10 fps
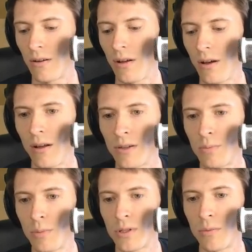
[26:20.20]
Let's
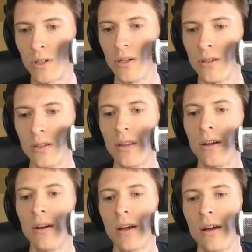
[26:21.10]
put some more tildes on
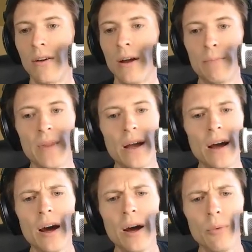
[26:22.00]
there. Okay, great.
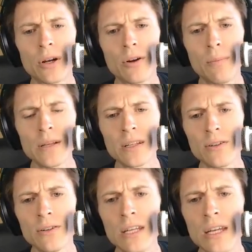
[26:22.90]
What
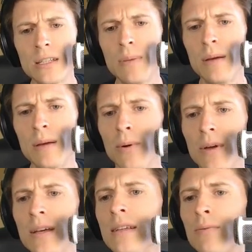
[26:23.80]
Crepuscular teaches people
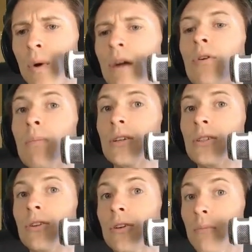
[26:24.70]
is what
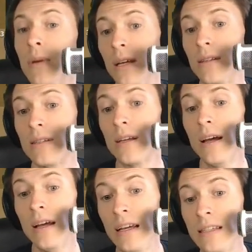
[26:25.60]
Crepuscular means.
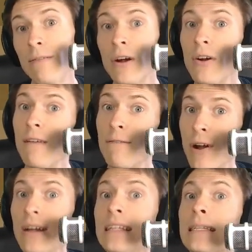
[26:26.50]
He's a very,
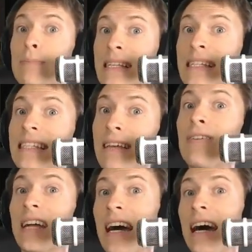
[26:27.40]
very
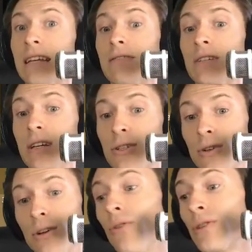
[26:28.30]
specific kind of teacher.
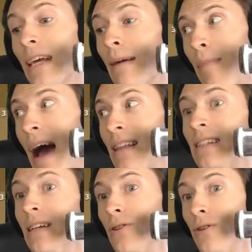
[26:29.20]
You know, there's like math
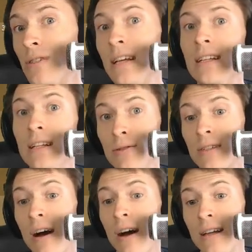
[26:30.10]
teachers, they teach you
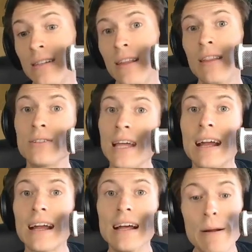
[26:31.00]
science, and then there's
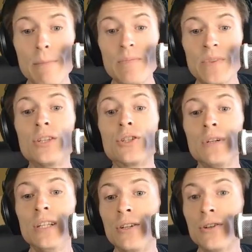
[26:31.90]
like history
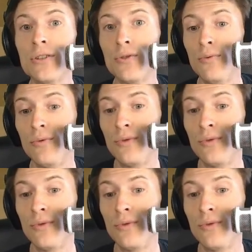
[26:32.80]
teachers who